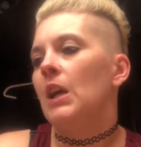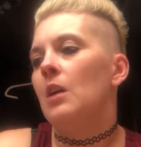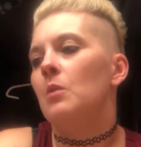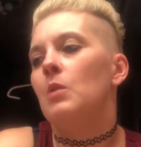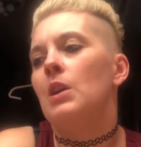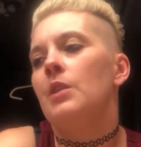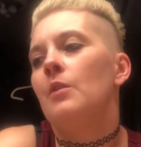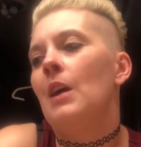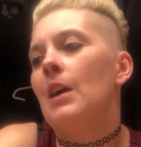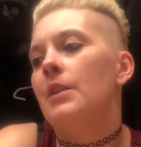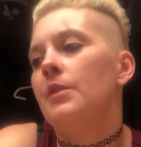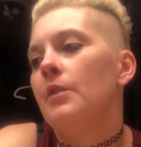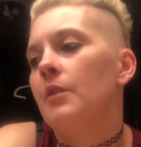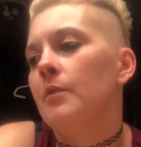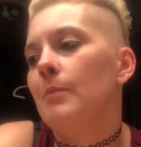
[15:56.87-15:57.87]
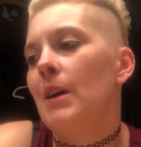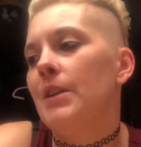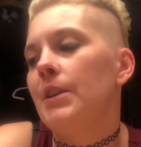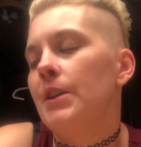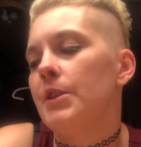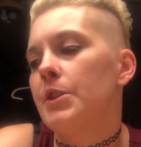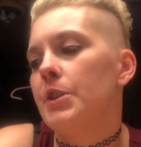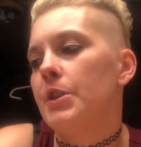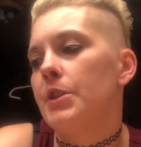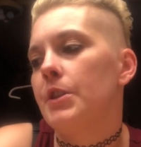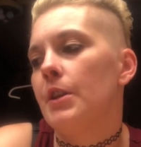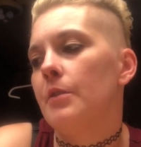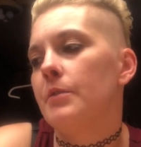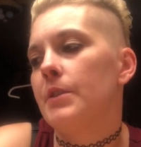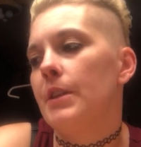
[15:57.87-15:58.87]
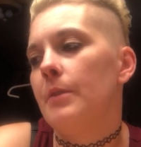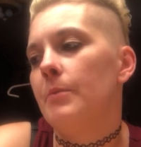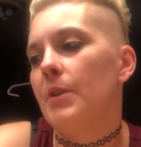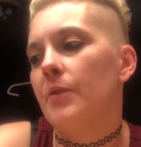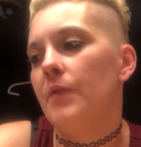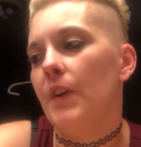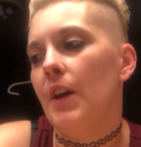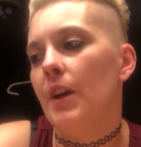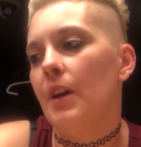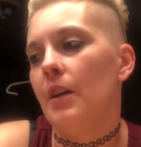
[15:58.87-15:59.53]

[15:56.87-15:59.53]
What do I do if my dentures don't seem to fit